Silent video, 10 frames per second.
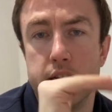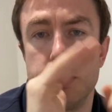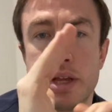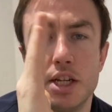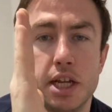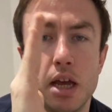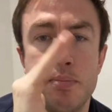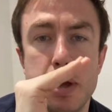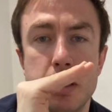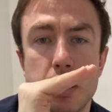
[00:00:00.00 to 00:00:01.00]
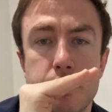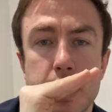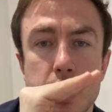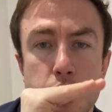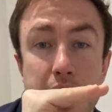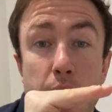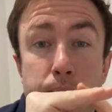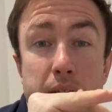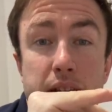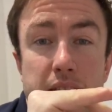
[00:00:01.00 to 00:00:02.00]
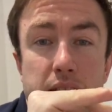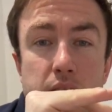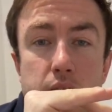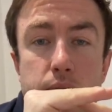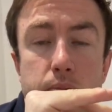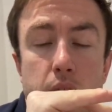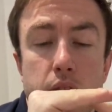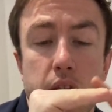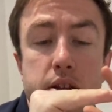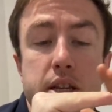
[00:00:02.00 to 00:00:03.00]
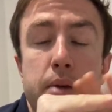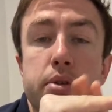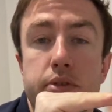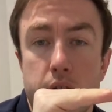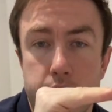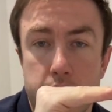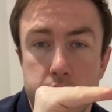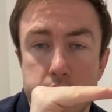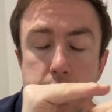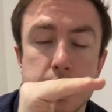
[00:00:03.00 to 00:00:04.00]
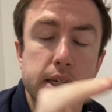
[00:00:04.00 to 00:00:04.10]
So we can actually get a bend at the fingers without bending the tips of our fingers.